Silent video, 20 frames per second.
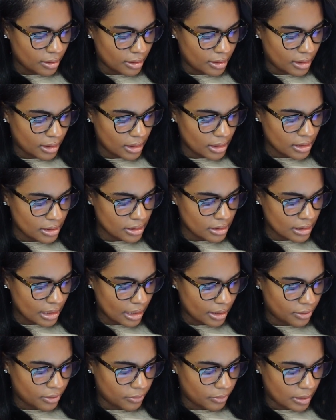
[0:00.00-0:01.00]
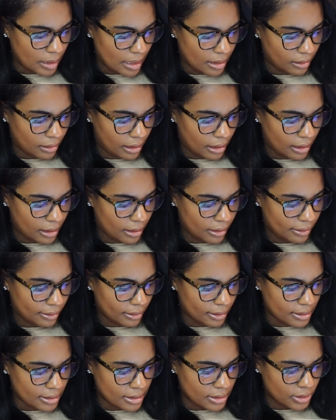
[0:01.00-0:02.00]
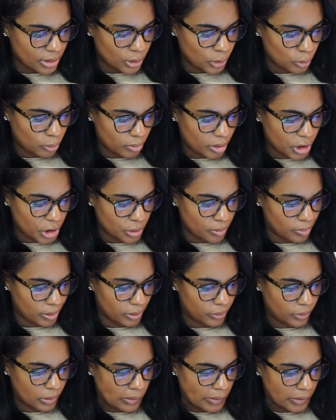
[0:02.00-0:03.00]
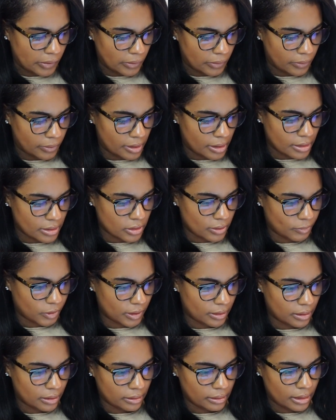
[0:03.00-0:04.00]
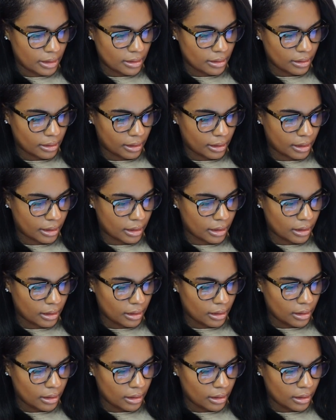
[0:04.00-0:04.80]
This I do not like. It's too much blue going on, so I'm gonna delete that.